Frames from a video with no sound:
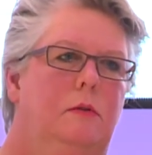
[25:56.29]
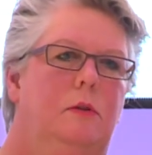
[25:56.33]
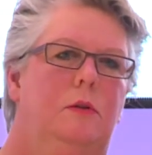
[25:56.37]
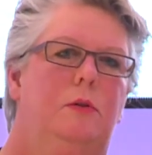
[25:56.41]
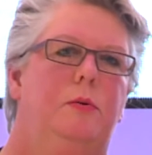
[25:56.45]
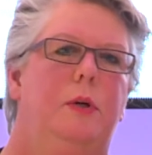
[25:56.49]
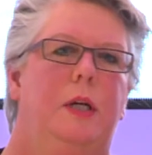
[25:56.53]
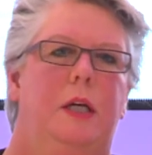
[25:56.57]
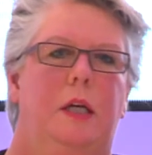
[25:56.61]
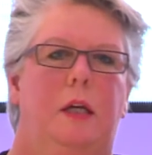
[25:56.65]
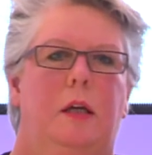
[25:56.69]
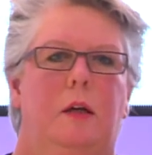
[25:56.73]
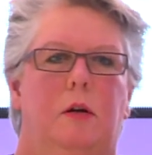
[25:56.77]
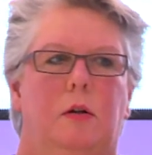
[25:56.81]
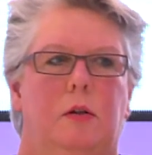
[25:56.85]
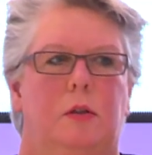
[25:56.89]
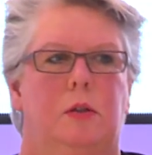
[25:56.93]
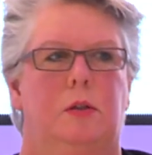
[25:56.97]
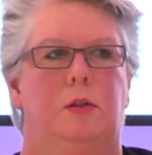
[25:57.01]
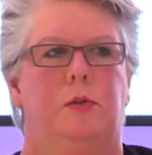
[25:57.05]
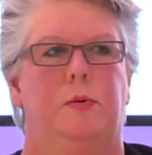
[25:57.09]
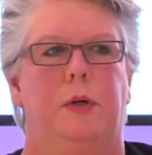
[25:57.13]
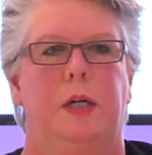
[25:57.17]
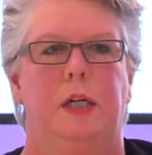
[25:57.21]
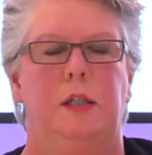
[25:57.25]
tricky or
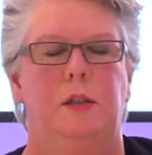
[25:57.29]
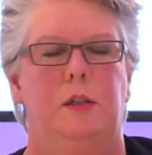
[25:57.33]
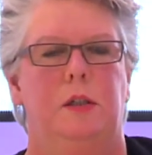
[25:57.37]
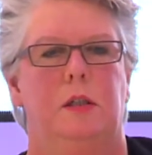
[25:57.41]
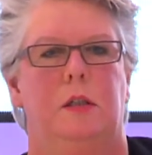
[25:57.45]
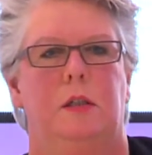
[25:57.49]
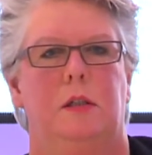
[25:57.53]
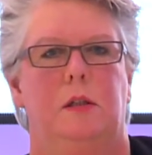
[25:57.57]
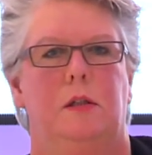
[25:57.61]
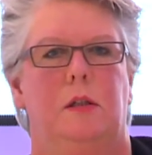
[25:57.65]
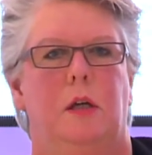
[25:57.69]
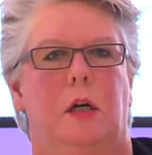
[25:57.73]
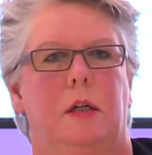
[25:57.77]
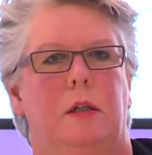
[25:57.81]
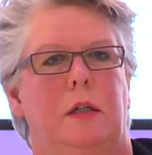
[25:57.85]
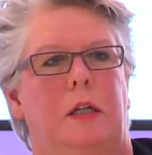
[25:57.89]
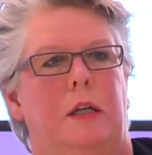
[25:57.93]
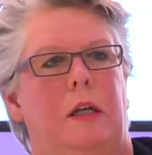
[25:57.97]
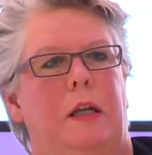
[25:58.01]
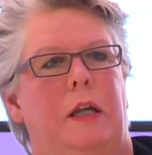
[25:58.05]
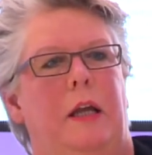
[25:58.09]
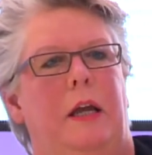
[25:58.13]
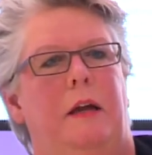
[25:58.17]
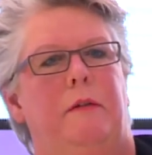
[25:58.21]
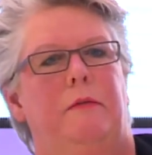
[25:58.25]
strange. It's done
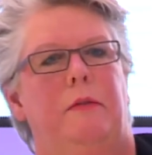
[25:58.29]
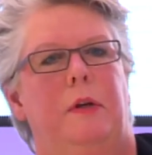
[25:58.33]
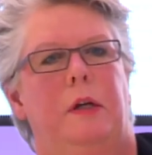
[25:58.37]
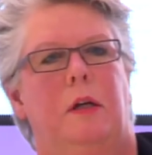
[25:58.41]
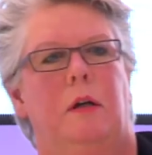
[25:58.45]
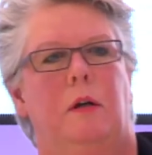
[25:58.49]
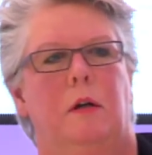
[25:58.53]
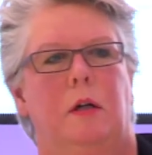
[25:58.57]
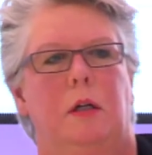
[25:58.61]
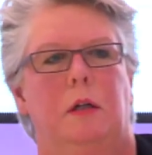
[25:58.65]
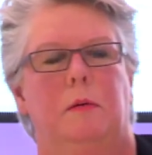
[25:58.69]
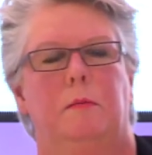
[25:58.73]
in every